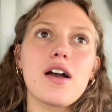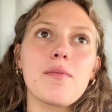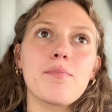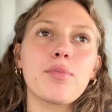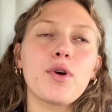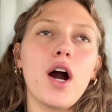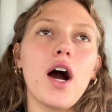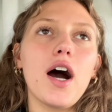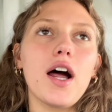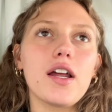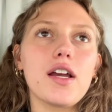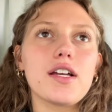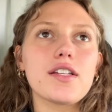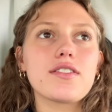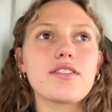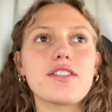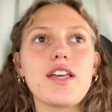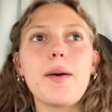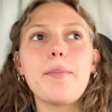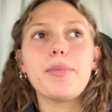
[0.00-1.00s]
brought a
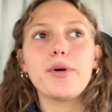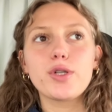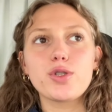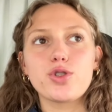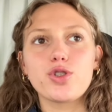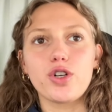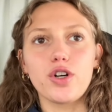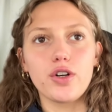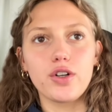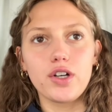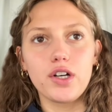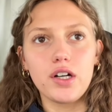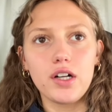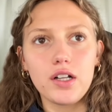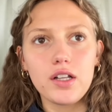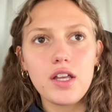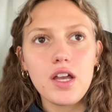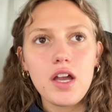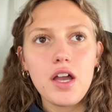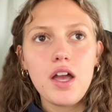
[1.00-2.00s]
separate
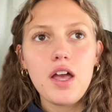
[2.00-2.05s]
journal